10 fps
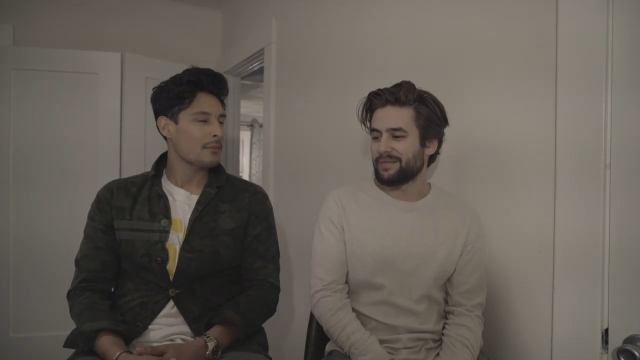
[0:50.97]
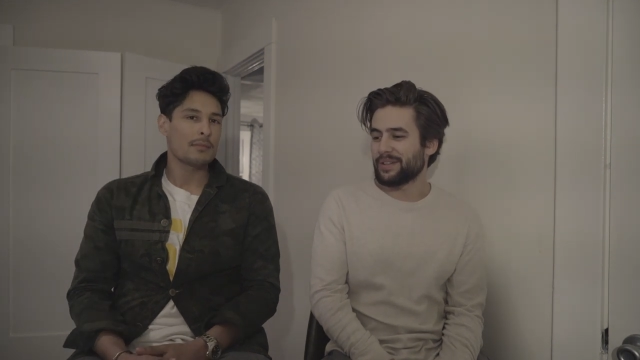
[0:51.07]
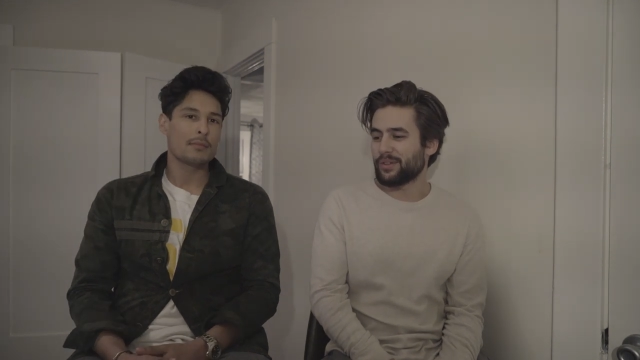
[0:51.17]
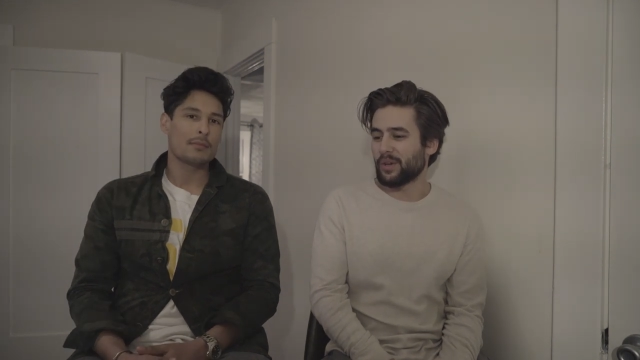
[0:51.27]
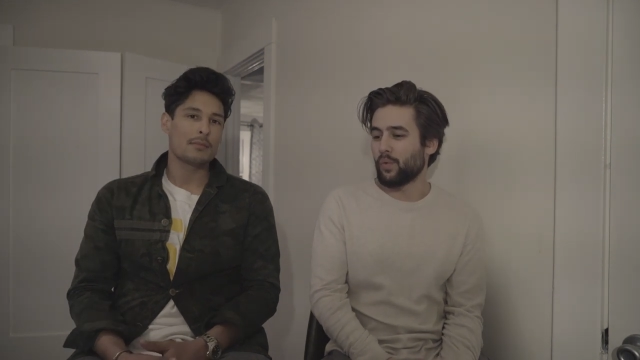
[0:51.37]

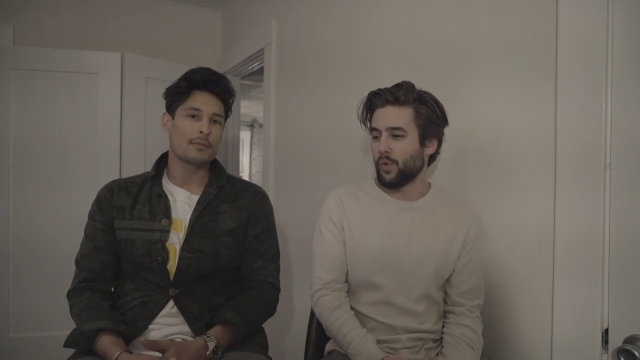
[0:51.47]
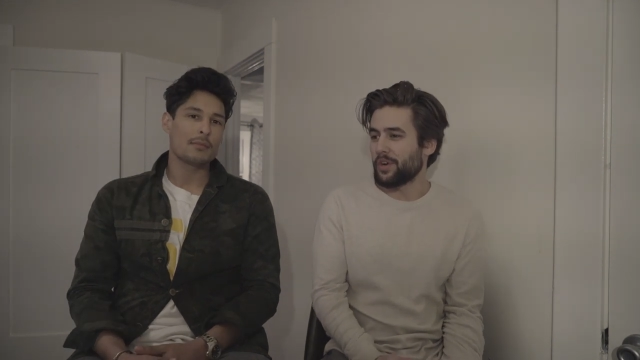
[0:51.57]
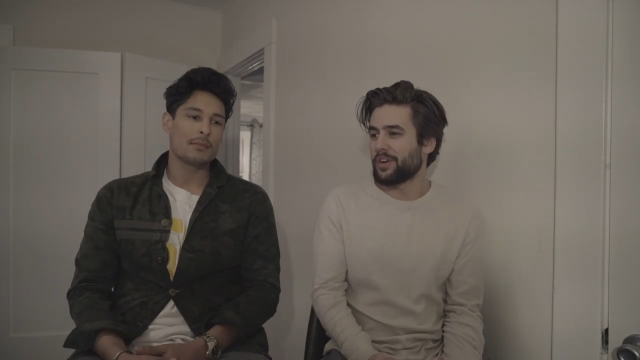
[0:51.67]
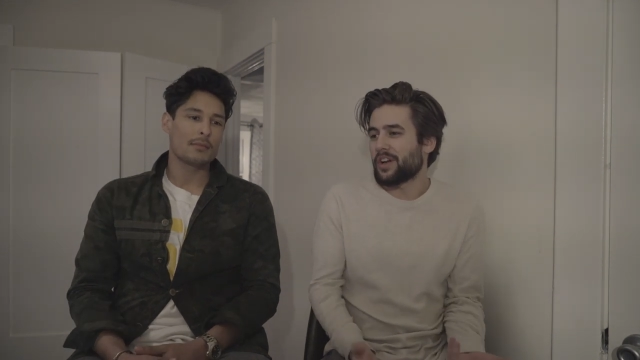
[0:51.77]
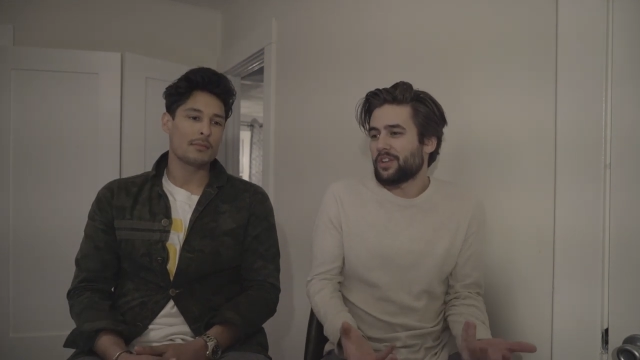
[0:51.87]
Speaker 1: you have to like
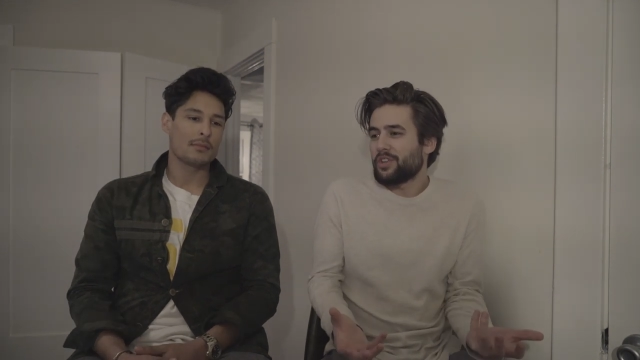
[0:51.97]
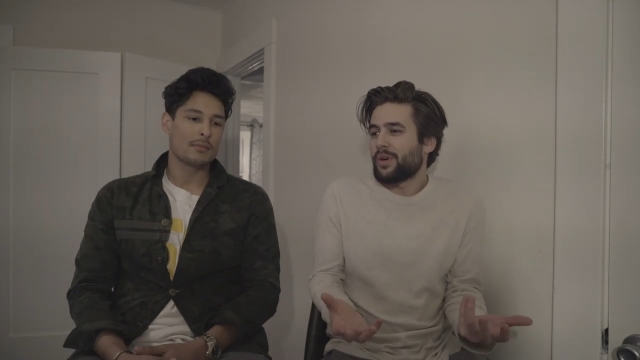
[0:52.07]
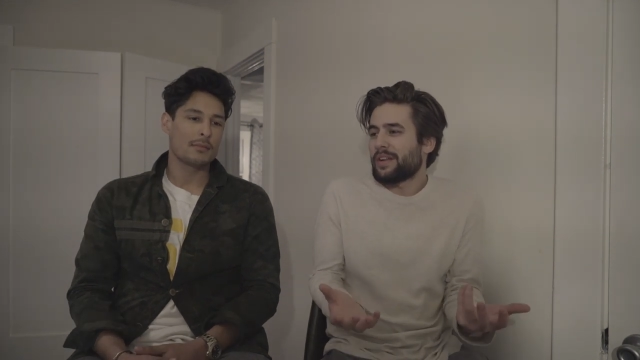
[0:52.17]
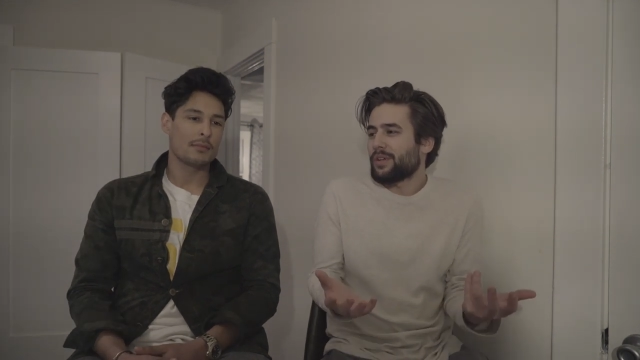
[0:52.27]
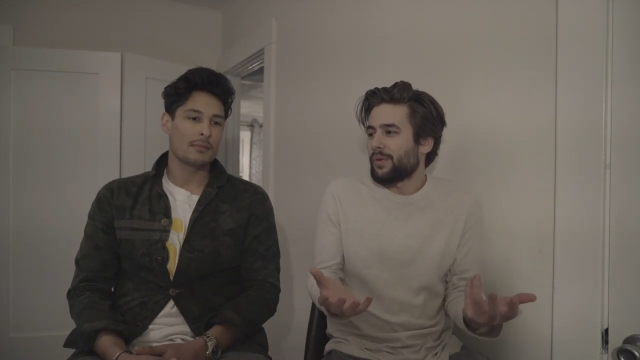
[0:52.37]
worry. You're not gonna,
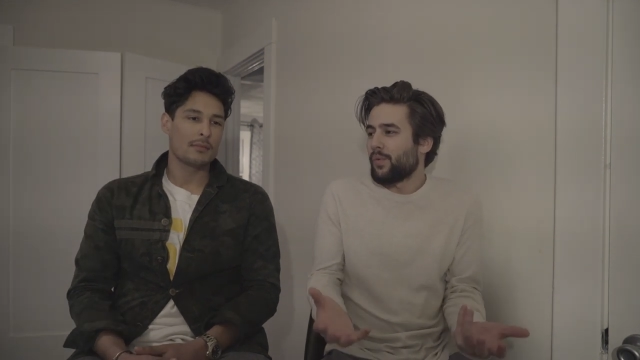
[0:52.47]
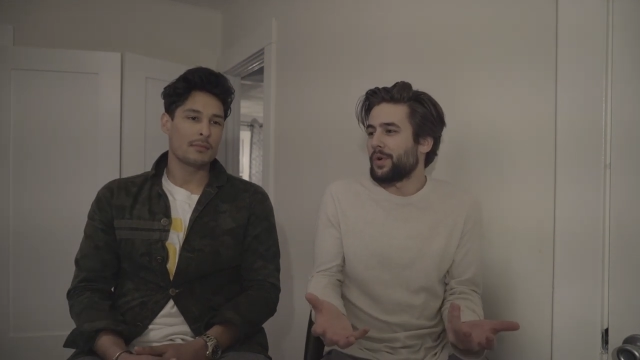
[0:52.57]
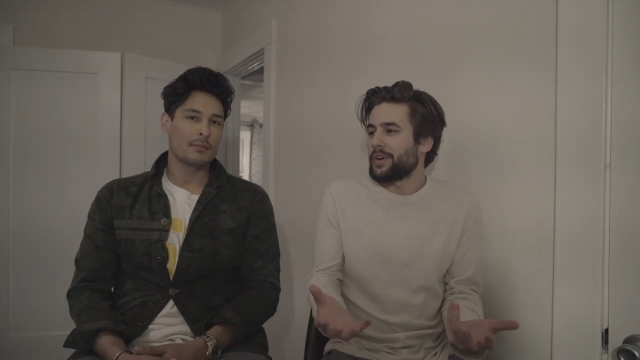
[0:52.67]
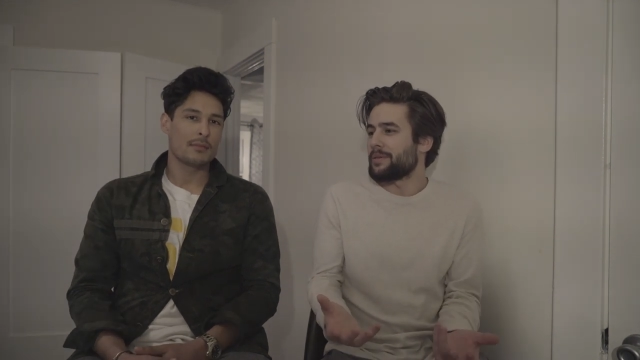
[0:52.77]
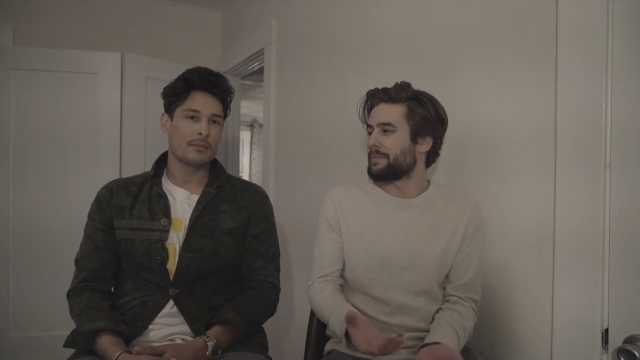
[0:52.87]
you are not you do not want to have to
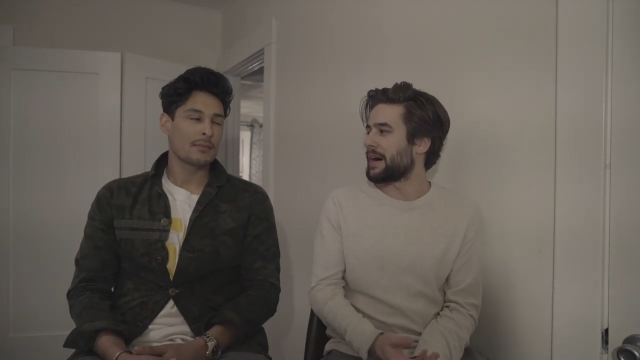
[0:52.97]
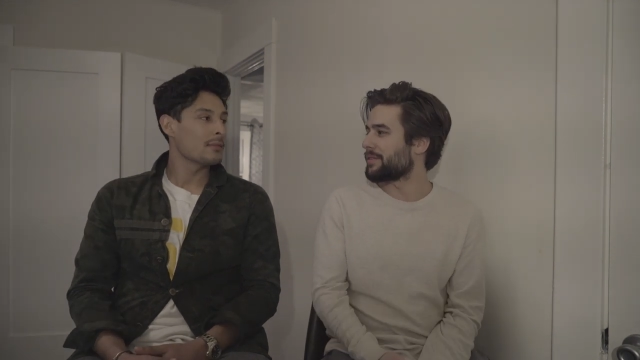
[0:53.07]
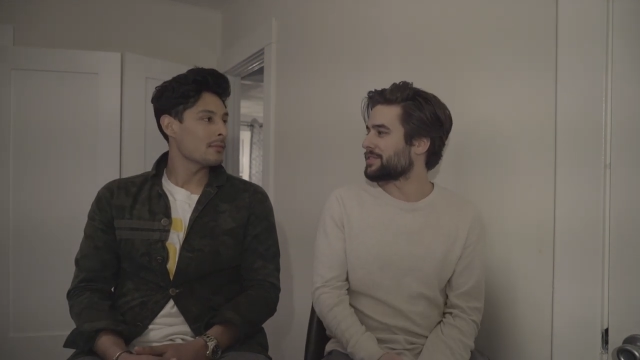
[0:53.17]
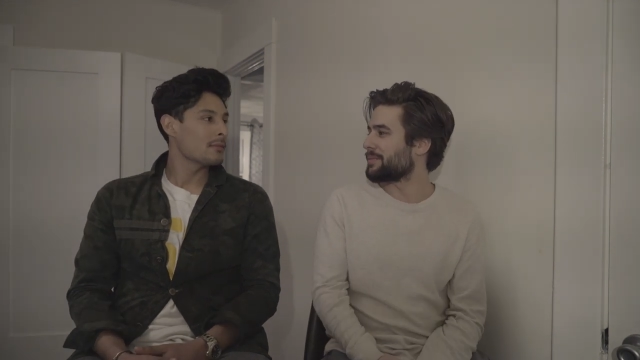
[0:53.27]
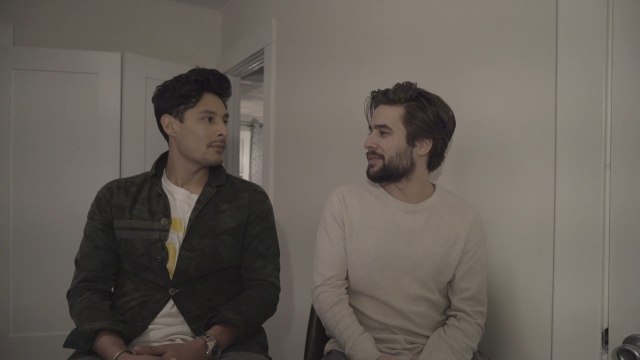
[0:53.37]
like worry
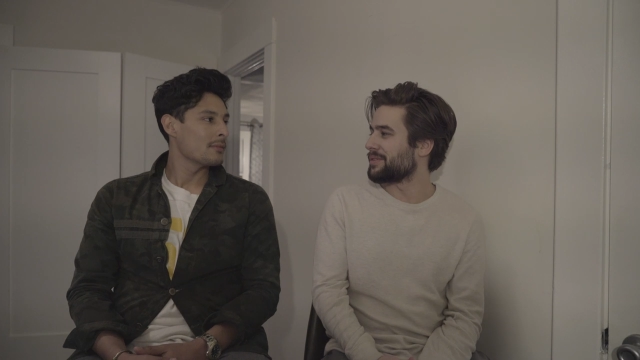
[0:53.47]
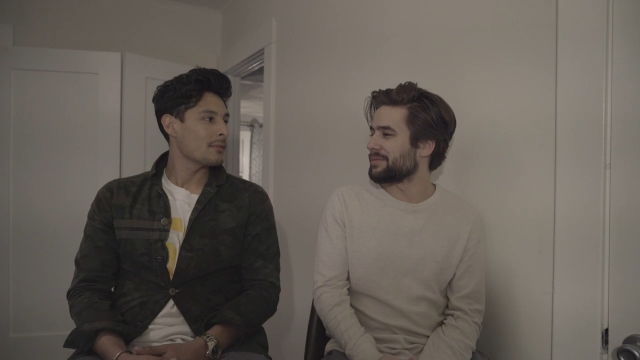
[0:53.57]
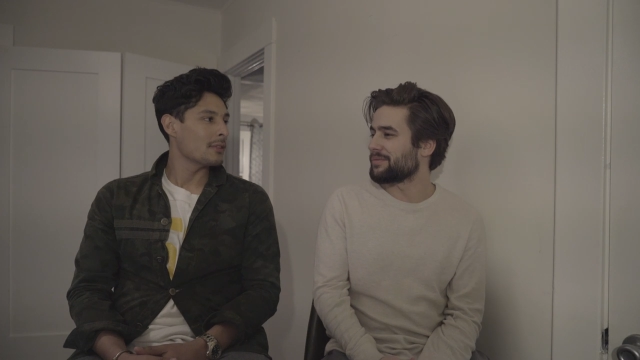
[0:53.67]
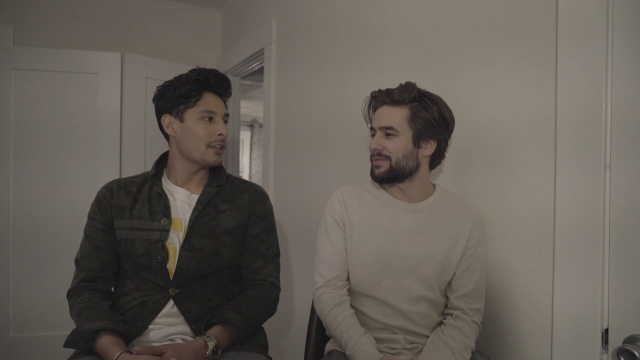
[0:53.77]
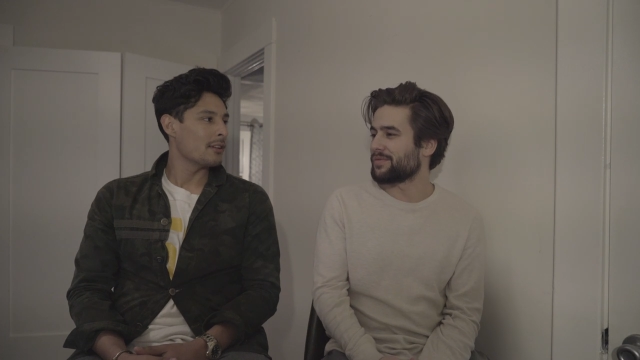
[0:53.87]
about
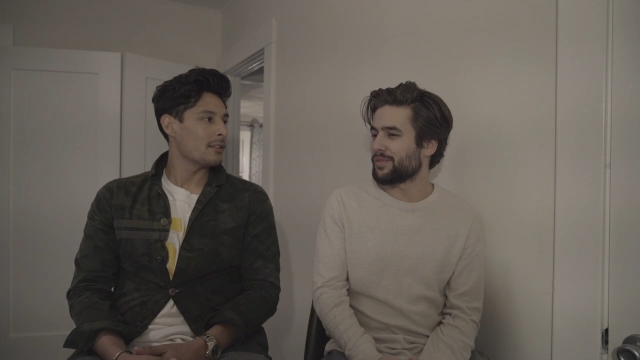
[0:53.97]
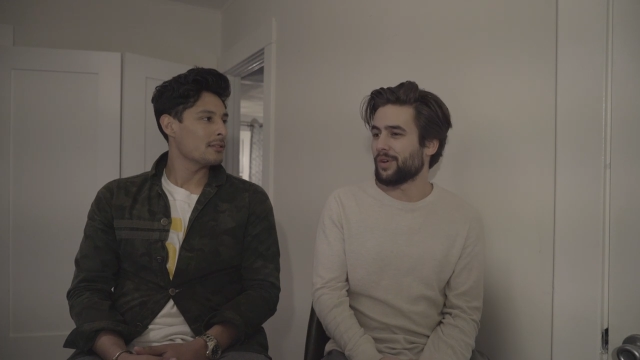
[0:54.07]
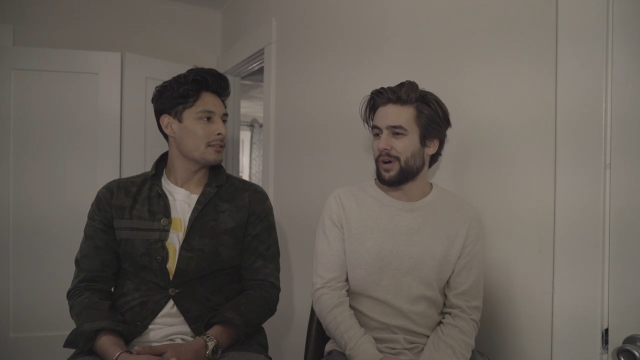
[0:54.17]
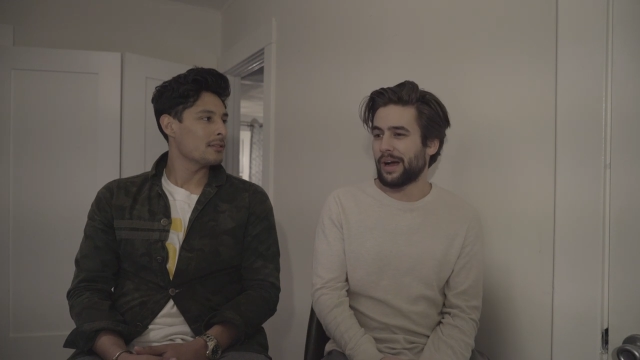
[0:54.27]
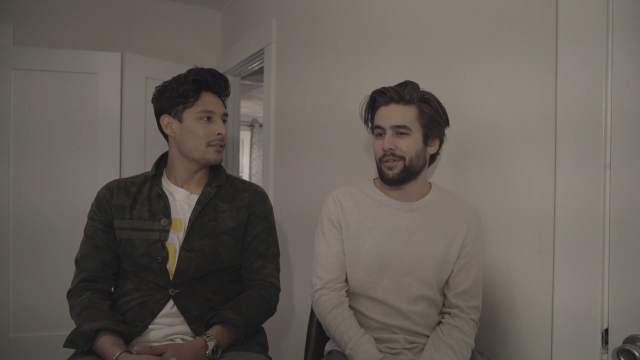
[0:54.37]
something. Yeah. Though